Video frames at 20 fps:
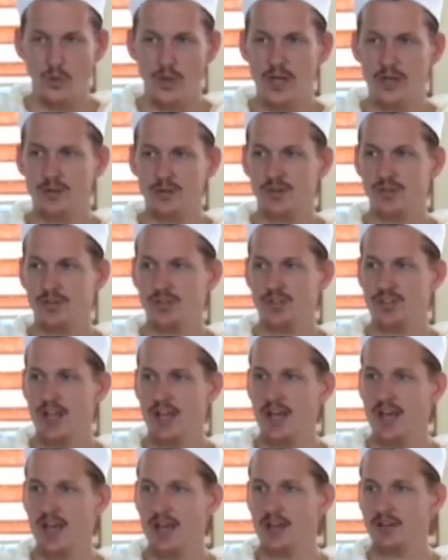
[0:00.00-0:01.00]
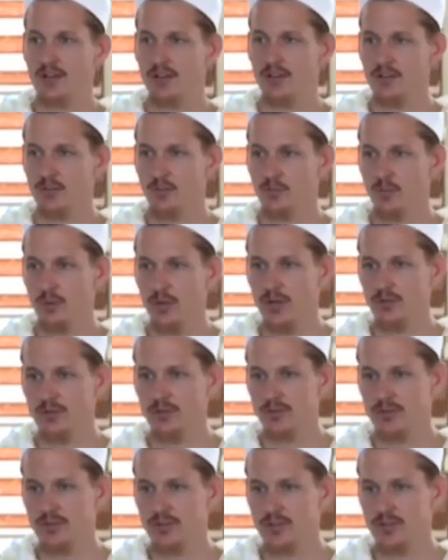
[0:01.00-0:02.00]
we understand
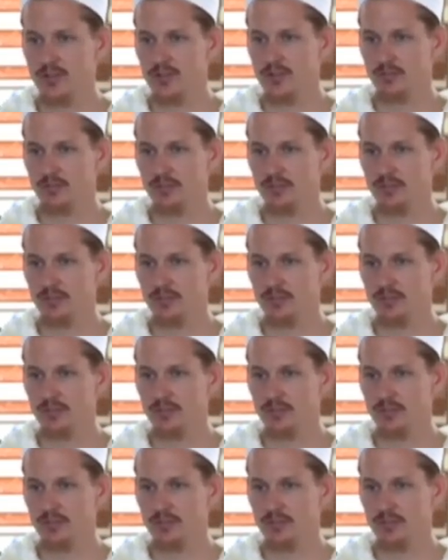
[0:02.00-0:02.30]
prophecy,